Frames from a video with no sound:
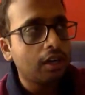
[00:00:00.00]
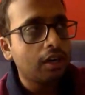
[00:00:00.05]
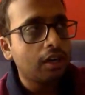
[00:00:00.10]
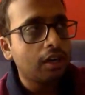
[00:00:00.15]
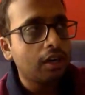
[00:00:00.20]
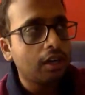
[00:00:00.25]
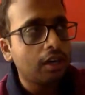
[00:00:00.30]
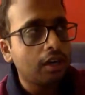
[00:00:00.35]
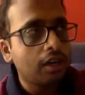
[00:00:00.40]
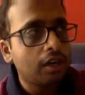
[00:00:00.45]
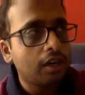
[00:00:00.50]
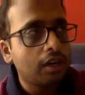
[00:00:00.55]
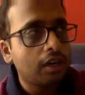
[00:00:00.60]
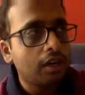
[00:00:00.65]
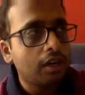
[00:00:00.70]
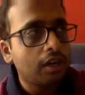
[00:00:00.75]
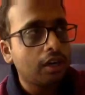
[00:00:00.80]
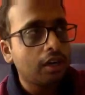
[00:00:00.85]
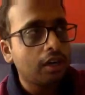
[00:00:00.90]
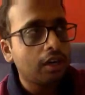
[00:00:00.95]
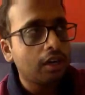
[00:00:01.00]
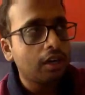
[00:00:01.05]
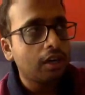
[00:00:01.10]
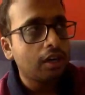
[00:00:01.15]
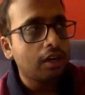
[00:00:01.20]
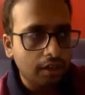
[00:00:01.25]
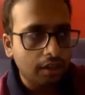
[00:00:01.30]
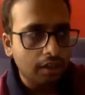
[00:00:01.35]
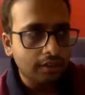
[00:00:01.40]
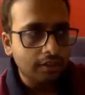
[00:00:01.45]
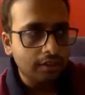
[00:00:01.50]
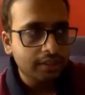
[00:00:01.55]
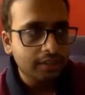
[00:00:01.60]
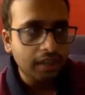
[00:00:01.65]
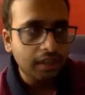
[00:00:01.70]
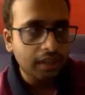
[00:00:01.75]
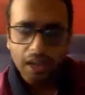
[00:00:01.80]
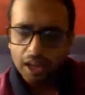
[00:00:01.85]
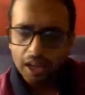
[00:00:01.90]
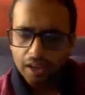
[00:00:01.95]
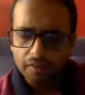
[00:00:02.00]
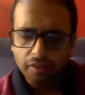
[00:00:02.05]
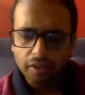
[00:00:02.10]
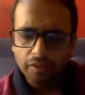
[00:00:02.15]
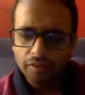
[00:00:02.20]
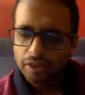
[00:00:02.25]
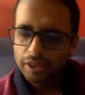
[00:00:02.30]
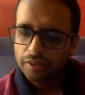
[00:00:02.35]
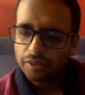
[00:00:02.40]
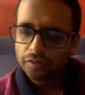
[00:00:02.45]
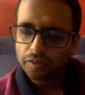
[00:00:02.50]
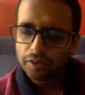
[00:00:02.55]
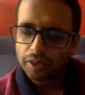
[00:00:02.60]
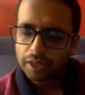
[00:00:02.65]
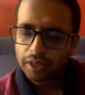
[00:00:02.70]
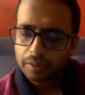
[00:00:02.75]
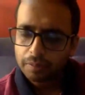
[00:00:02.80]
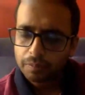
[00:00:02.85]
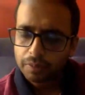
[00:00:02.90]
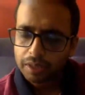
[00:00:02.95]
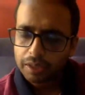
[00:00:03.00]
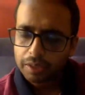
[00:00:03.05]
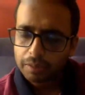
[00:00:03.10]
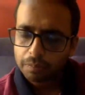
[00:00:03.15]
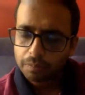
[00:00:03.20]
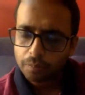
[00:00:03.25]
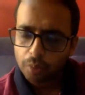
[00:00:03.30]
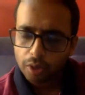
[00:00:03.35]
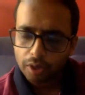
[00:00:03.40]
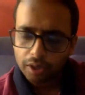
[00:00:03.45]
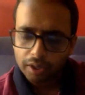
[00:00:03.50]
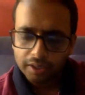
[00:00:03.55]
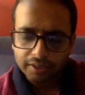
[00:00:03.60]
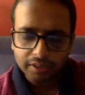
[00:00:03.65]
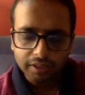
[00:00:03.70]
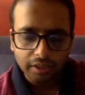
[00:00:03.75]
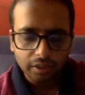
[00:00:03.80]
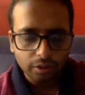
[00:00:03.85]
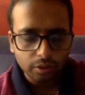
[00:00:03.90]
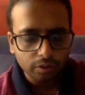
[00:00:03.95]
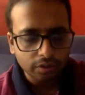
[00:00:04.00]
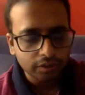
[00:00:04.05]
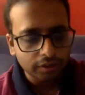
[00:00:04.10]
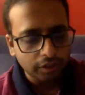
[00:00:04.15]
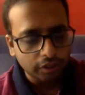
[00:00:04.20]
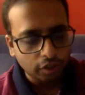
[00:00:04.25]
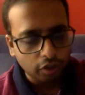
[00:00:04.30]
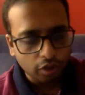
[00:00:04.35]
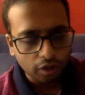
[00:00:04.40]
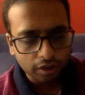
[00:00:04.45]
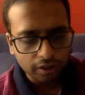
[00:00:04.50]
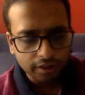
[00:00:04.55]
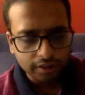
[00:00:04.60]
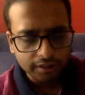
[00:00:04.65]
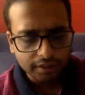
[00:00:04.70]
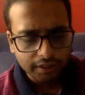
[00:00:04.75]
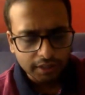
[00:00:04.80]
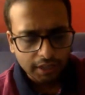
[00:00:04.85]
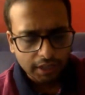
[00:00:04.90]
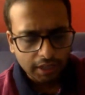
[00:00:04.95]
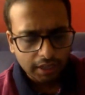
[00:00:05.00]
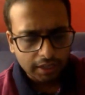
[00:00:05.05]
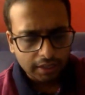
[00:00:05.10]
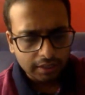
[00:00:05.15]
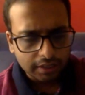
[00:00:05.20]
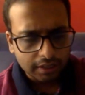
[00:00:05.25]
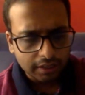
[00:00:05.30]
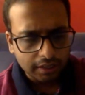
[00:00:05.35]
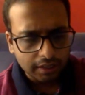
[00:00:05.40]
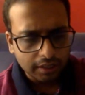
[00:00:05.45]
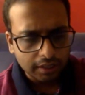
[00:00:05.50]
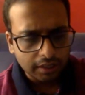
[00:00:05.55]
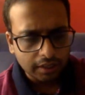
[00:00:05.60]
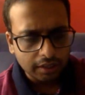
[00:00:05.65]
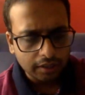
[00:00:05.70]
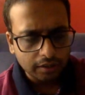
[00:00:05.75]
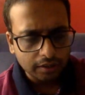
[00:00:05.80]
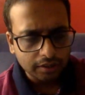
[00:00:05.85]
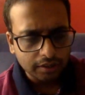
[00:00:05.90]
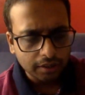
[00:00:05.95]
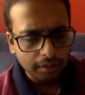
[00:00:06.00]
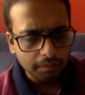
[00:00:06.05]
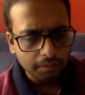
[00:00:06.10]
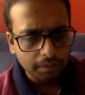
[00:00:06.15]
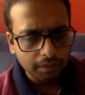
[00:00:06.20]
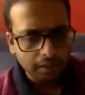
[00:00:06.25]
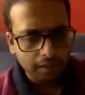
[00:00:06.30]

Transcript: also still have, even if in pockets and nooks and corners, some